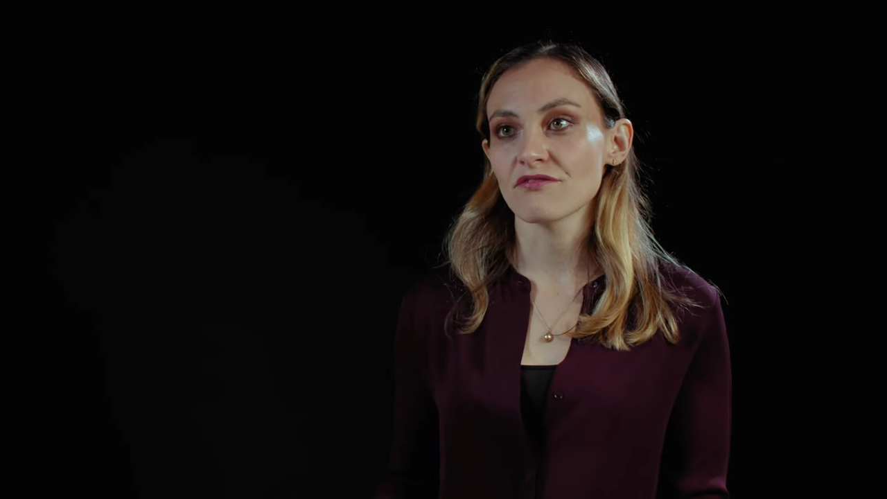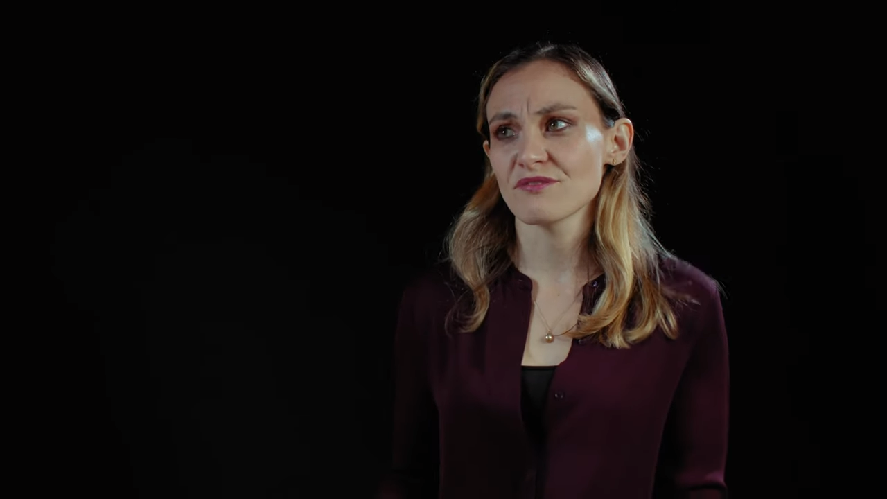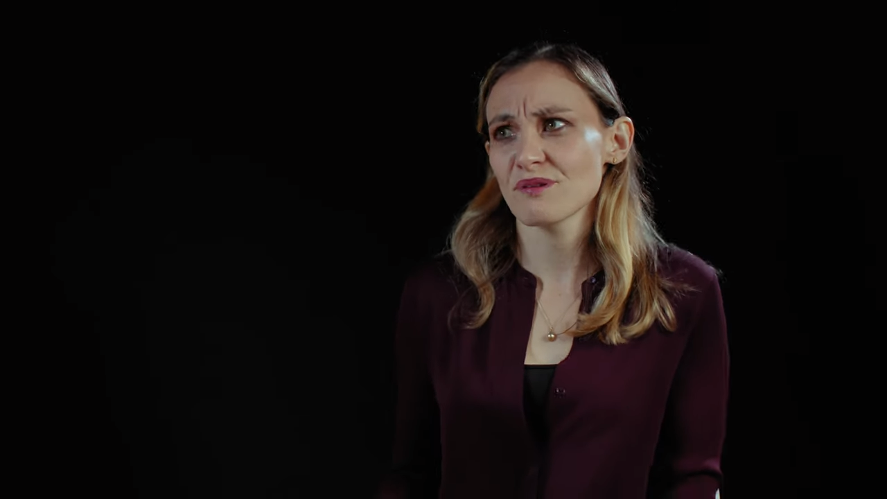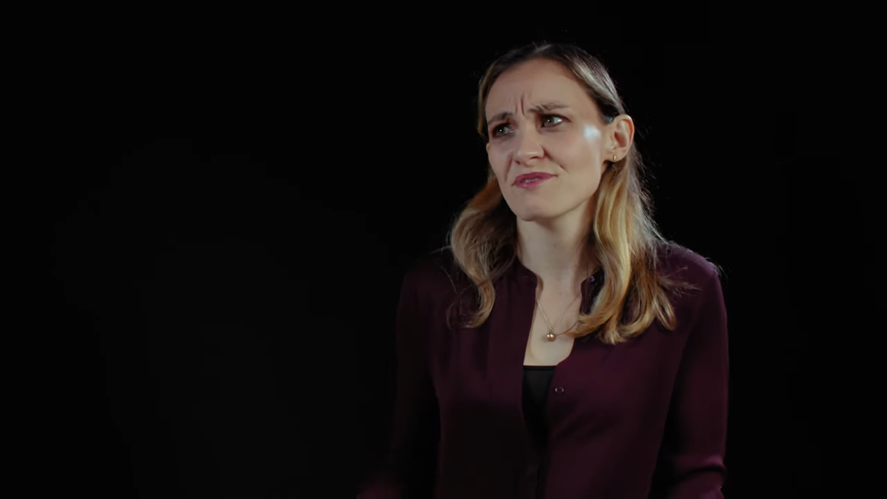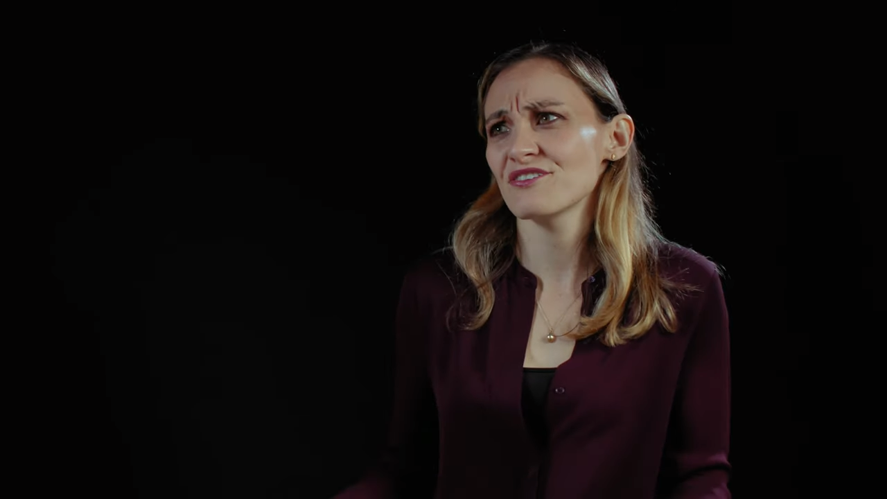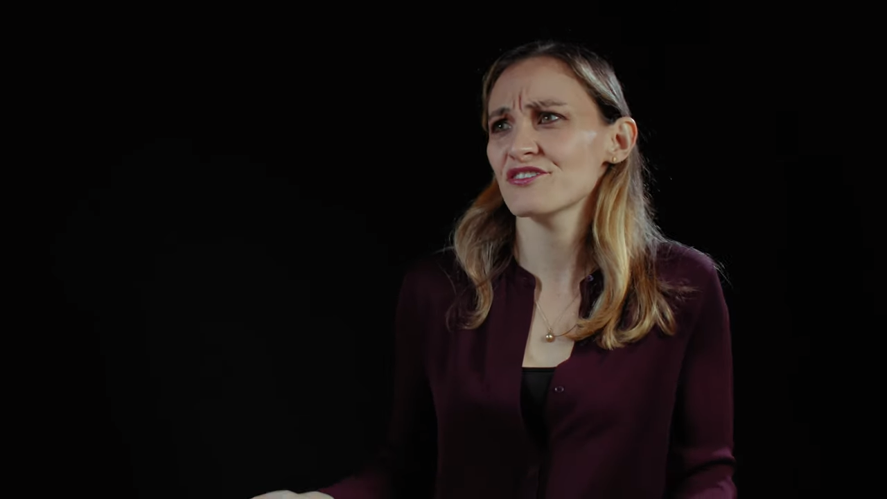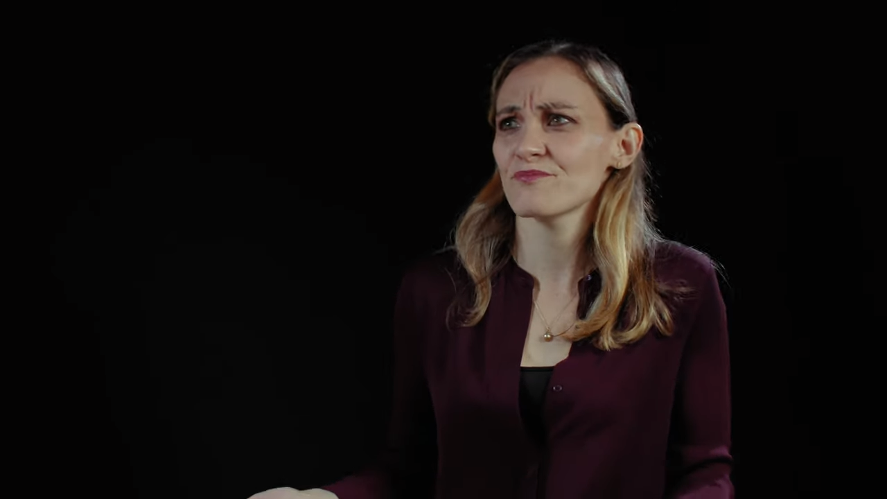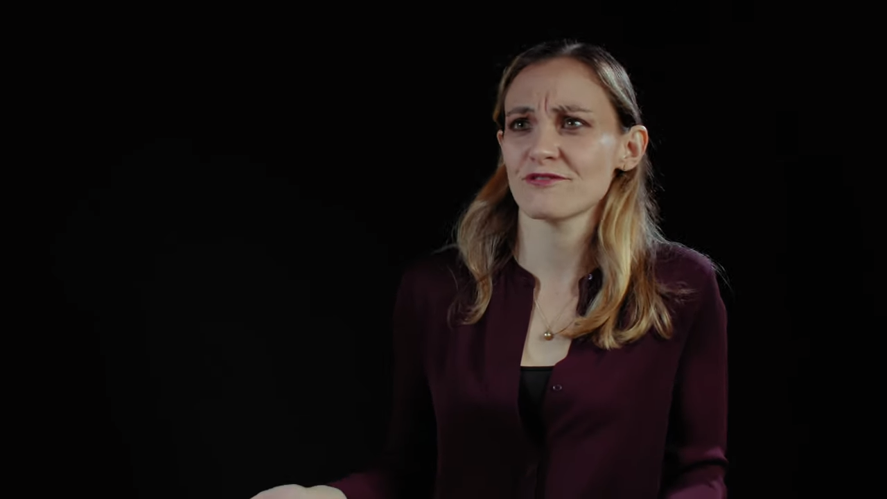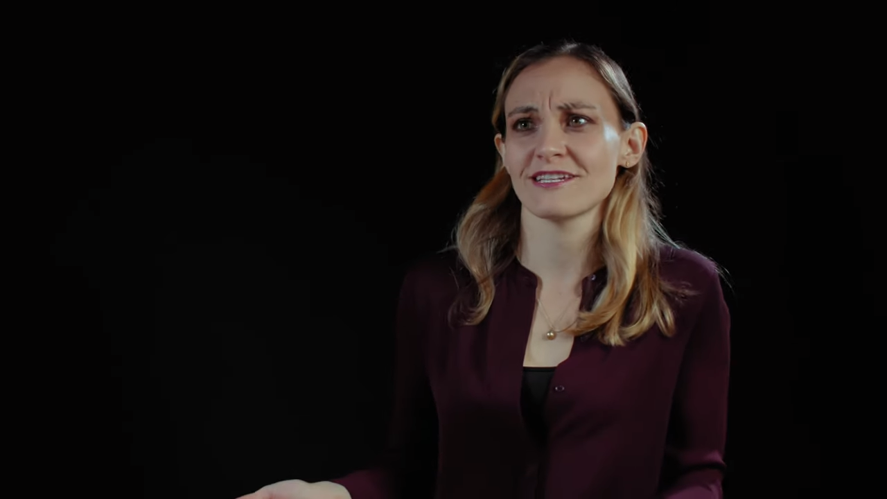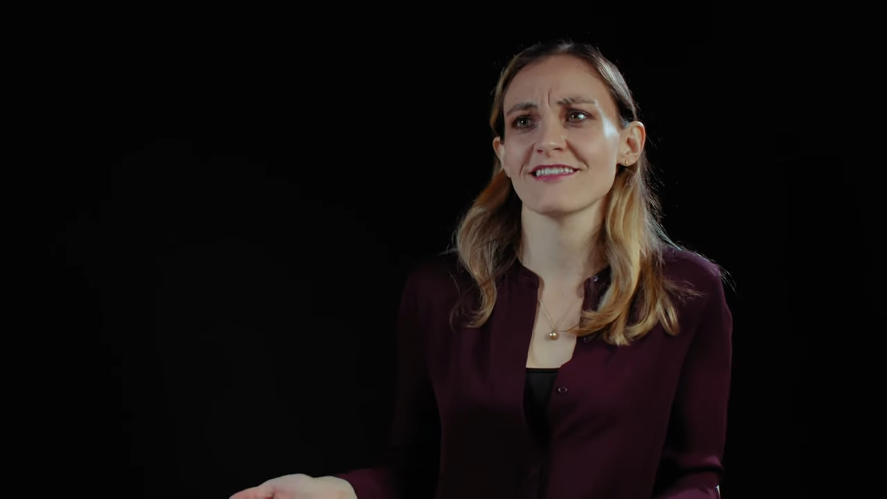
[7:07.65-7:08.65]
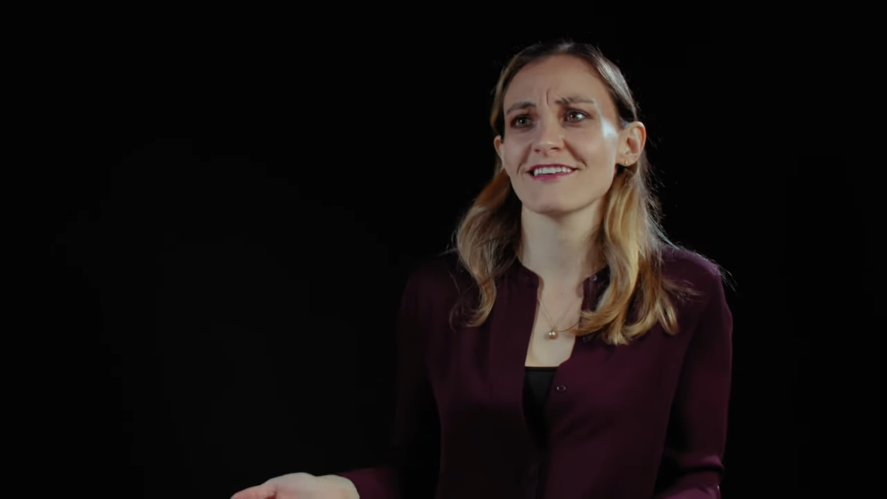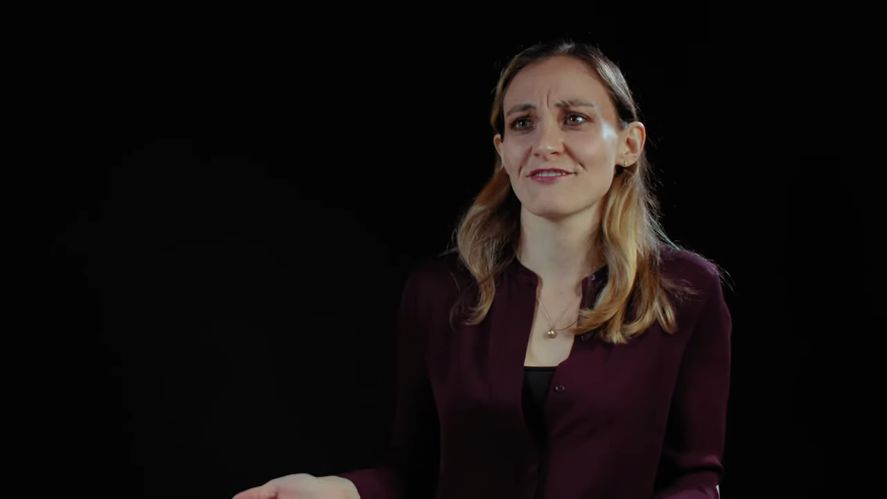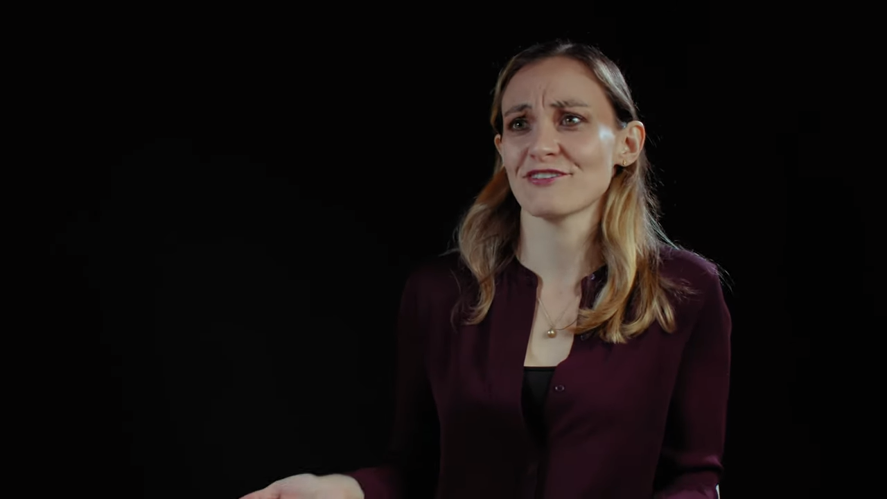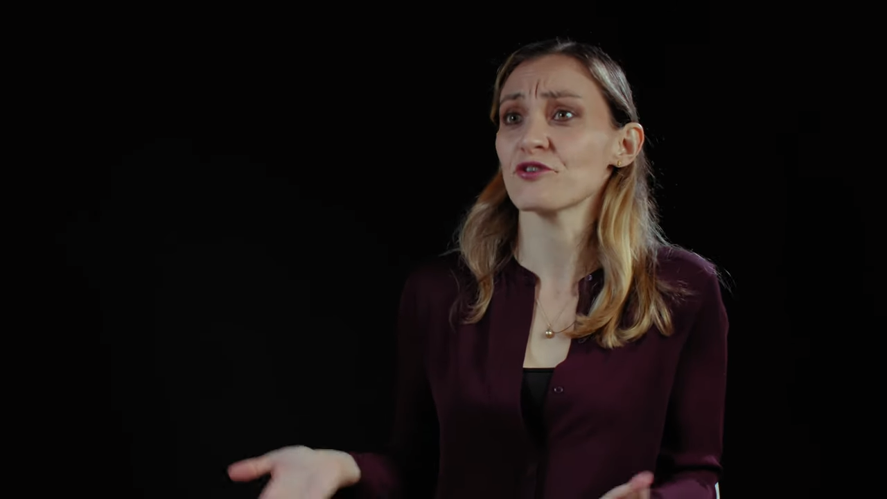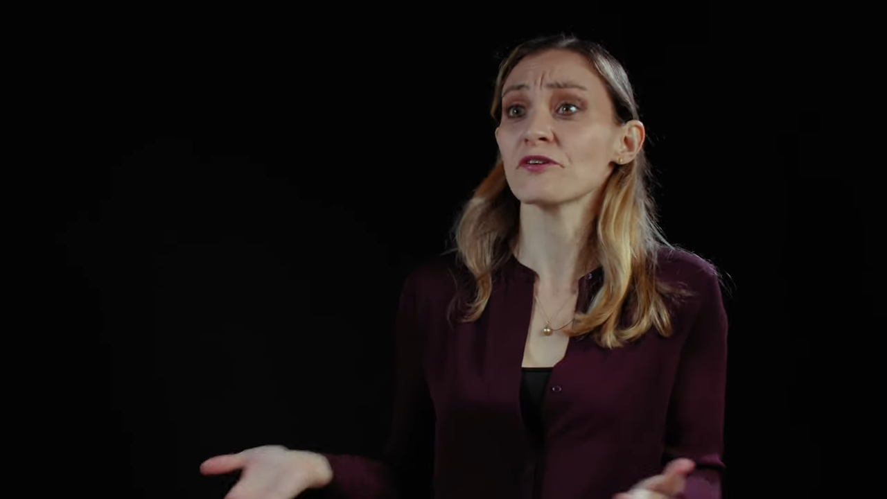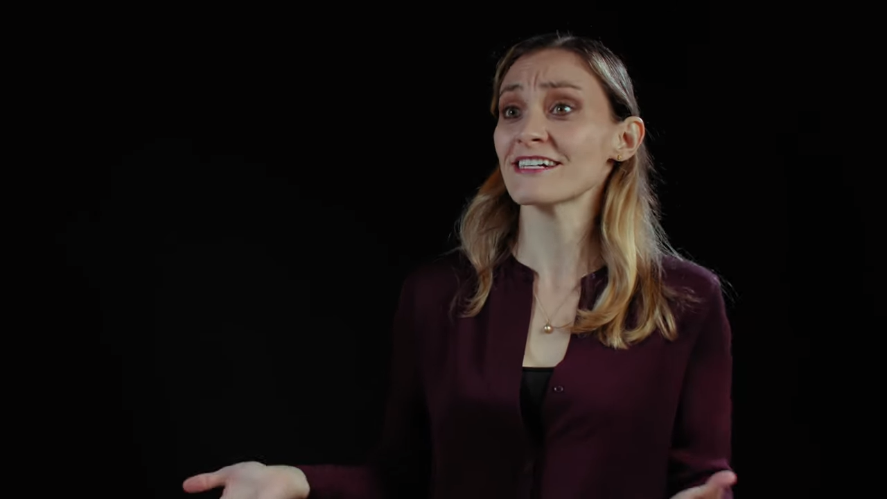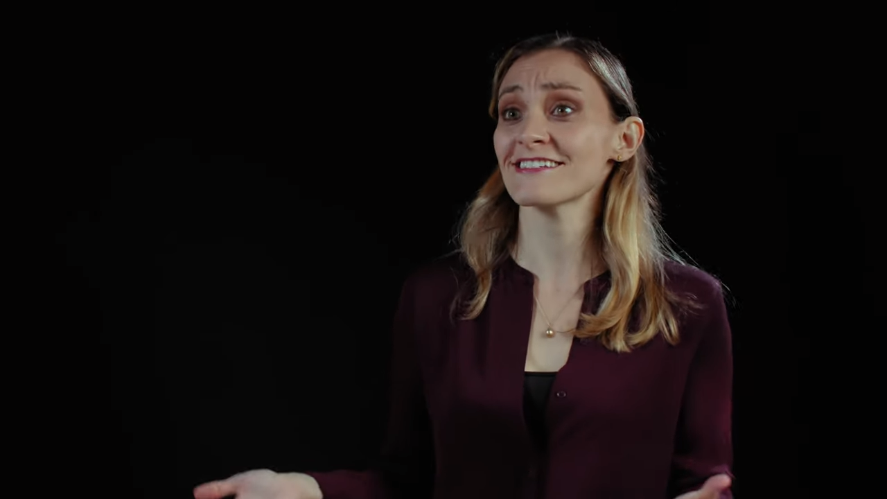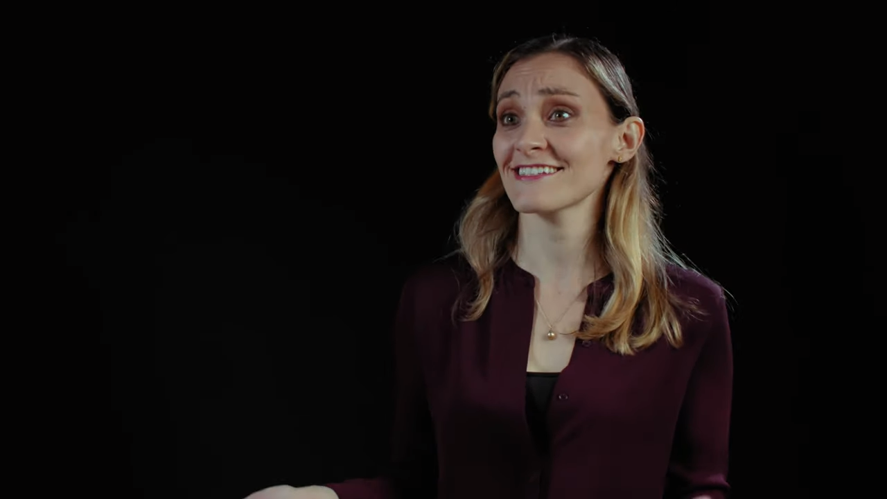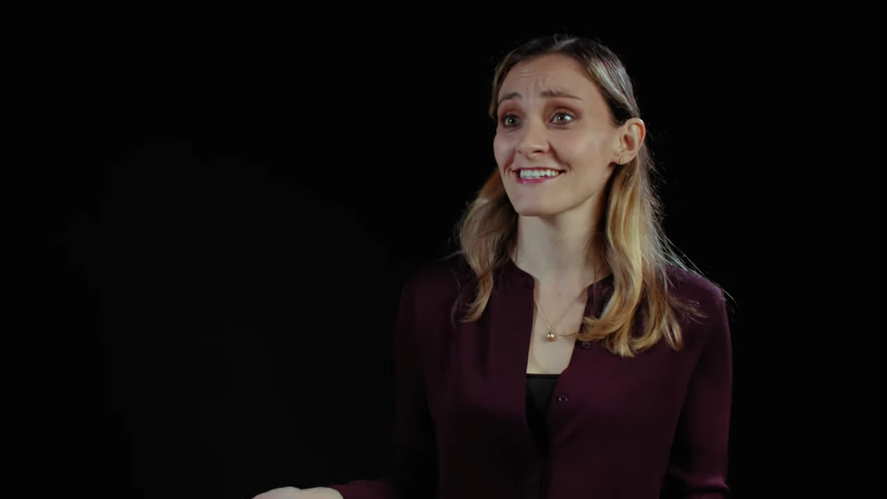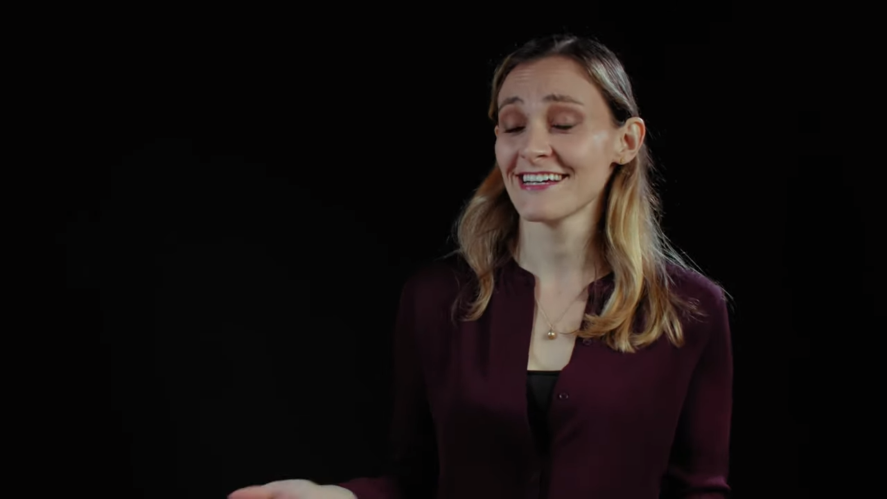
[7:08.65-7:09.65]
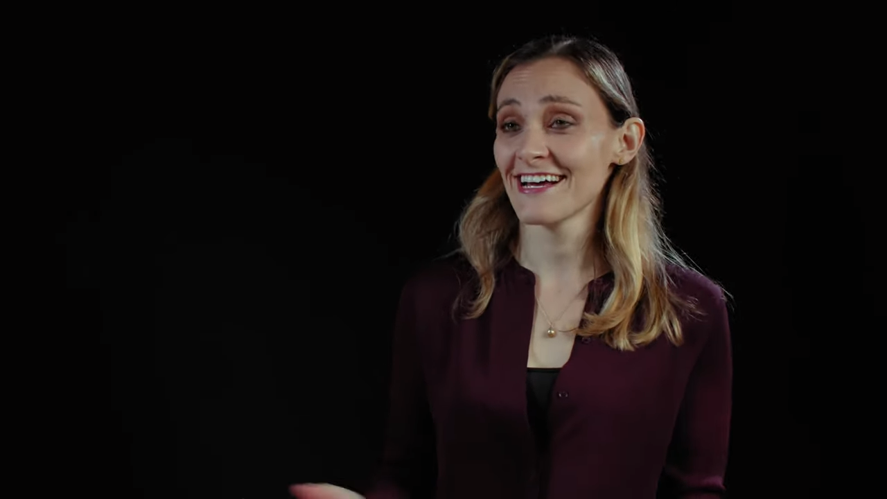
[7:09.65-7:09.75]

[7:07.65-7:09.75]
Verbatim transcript: Sometimes you need to pretend that you're a tourist